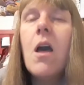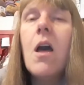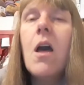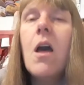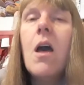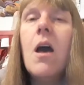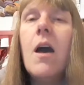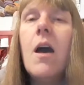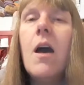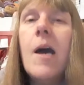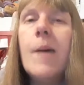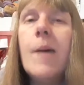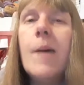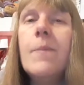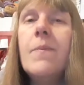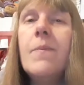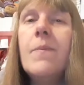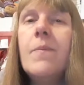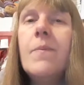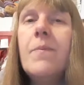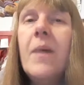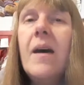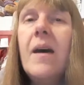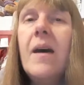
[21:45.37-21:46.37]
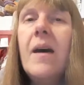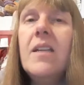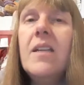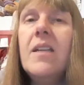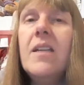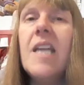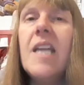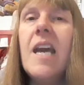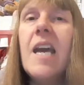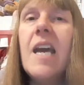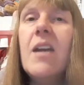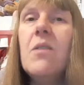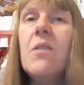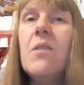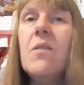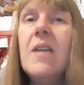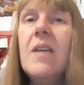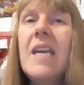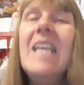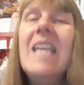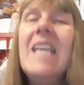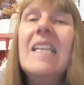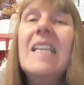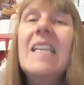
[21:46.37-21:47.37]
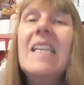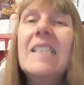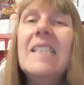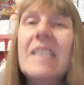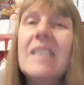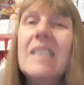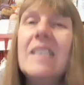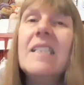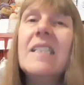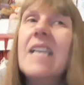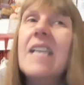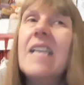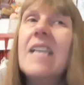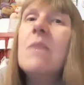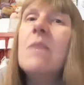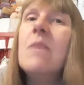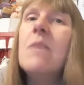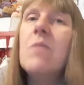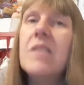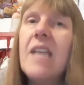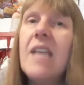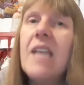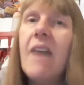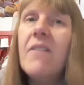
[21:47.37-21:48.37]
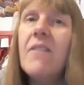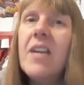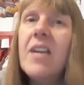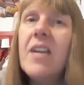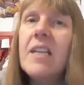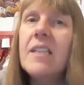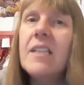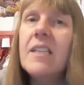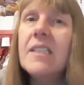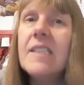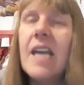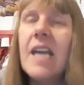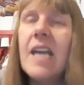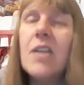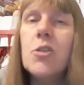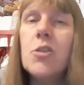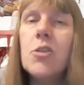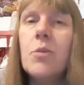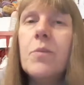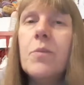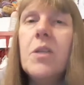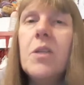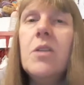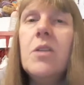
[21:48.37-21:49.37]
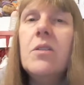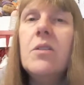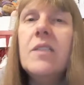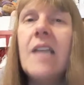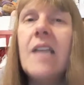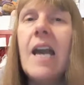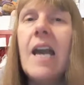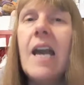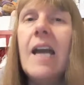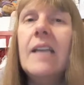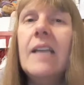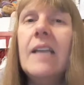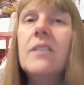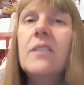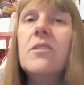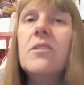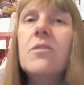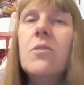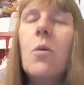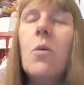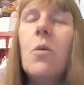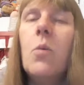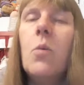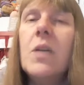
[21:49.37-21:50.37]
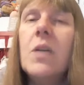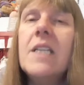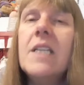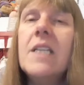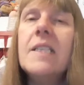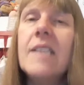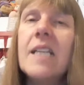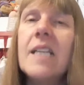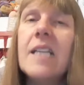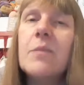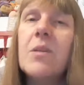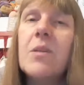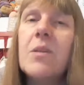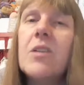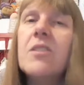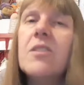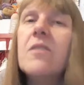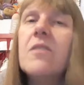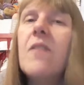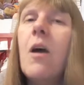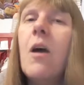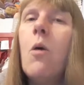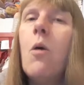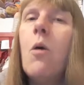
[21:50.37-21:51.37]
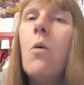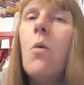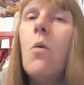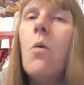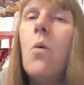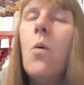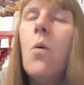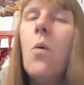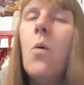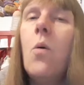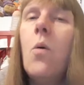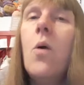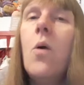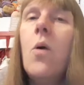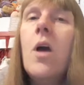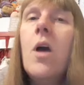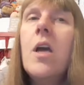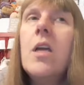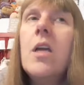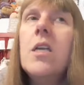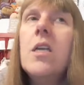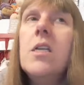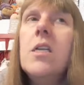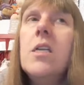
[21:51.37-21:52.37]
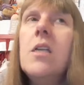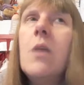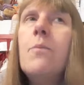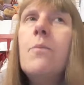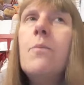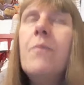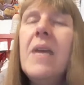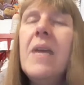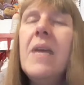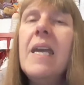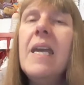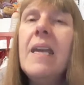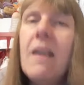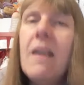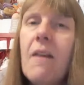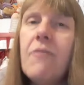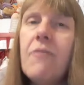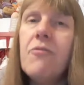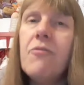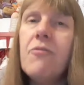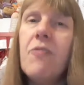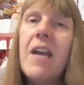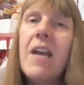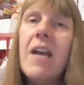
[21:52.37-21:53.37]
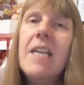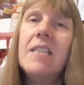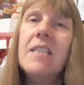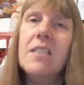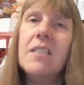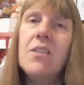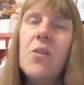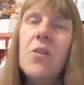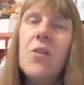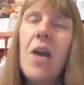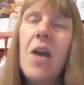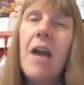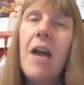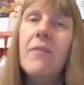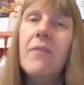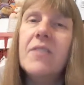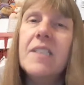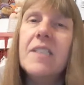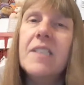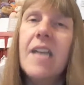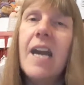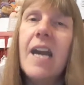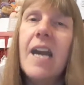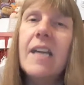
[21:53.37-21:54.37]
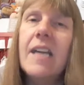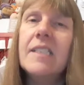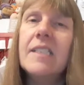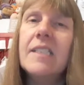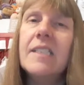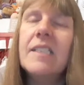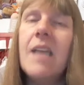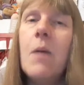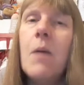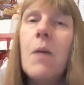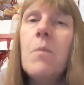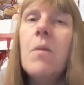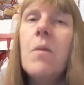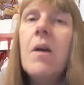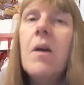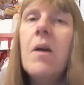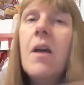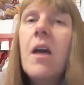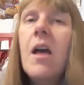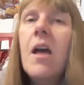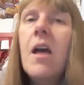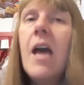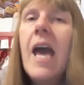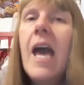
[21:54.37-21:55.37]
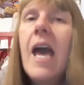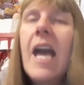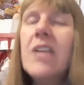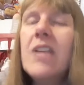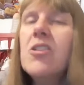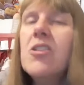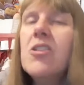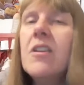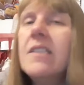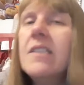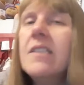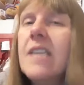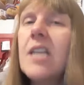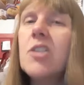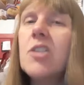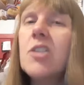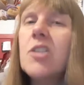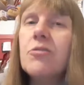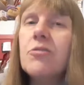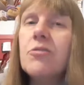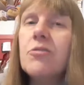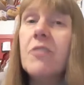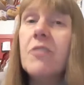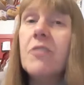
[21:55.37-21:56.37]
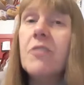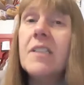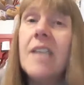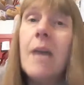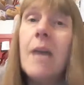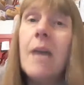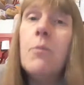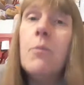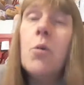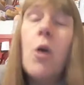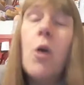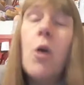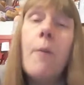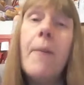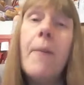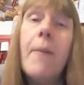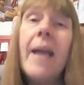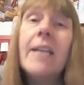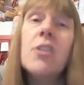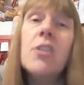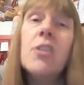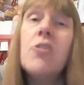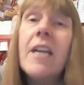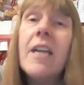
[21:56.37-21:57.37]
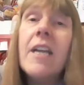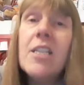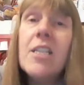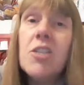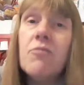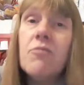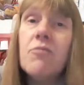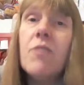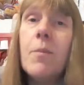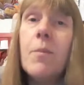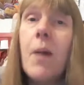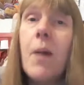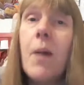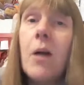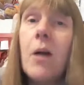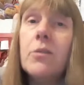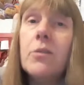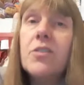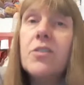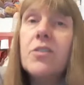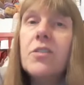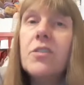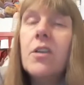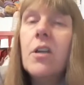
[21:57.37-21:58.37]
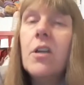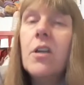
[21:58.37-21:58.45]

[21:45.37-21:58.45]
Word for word: But, you know, it isn't the same as having sexual abuse and not wanting sex because of that, or you know, being afraid to have sex. Some heterosexuals, for example, are penetration repulsed.